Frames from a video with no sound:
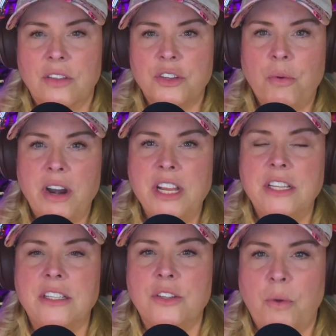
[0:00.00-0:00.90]
the
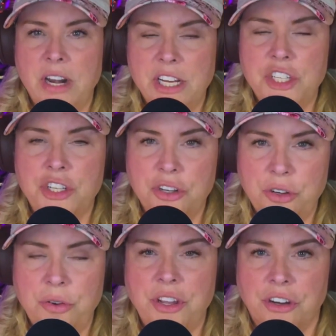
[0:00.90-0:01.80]

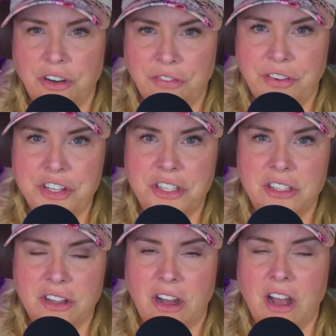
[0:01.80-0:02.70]
2022
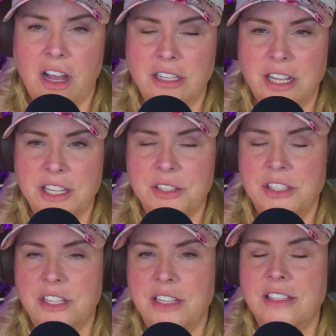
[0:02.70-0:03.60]
Eurovision Song Contest
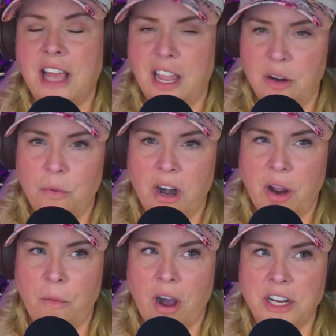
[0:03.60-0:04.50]
is the second one
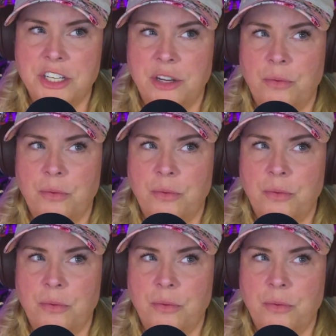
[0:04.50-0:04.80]
I watched.